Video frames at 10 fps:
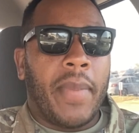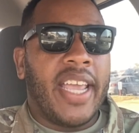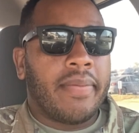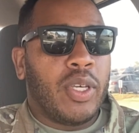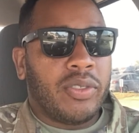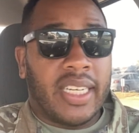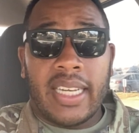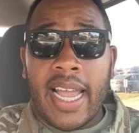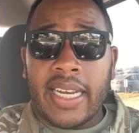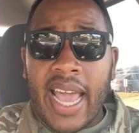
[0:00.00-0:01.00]
make music
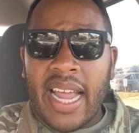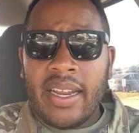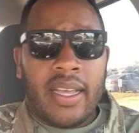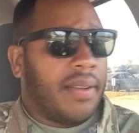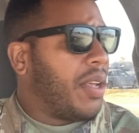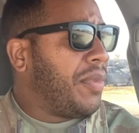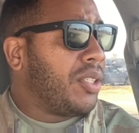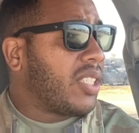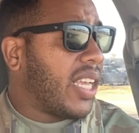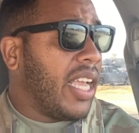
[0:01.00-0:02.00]
like that, the
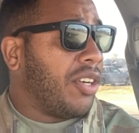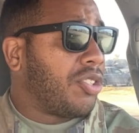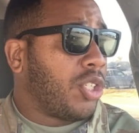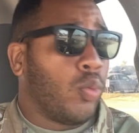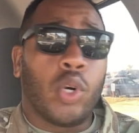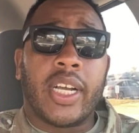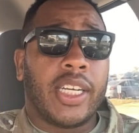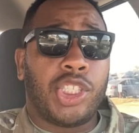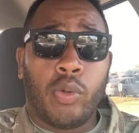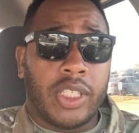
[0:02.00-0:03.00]
music industry will
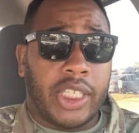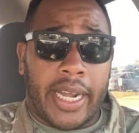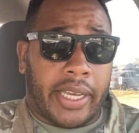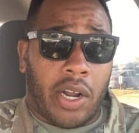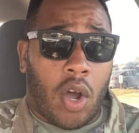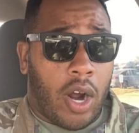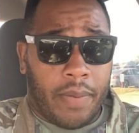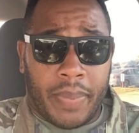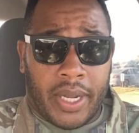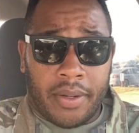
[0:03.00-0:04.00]
cut you a check in a
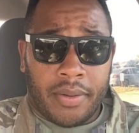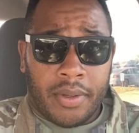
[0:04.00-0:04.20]
heartbeat.